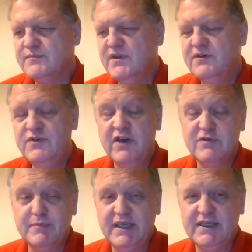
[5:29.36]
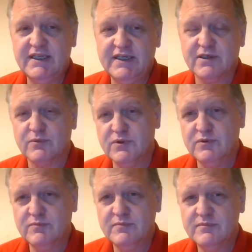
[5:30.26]
if you have a meeting in a
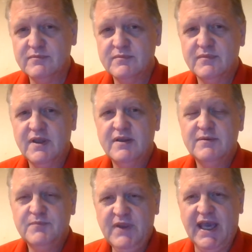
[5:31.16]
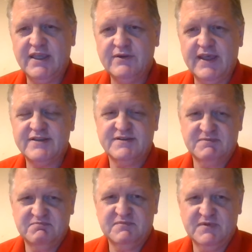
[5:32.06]
room, yeah, that's
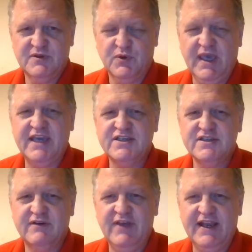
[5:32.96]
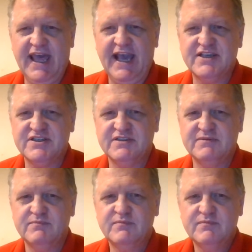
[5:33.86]
location of that action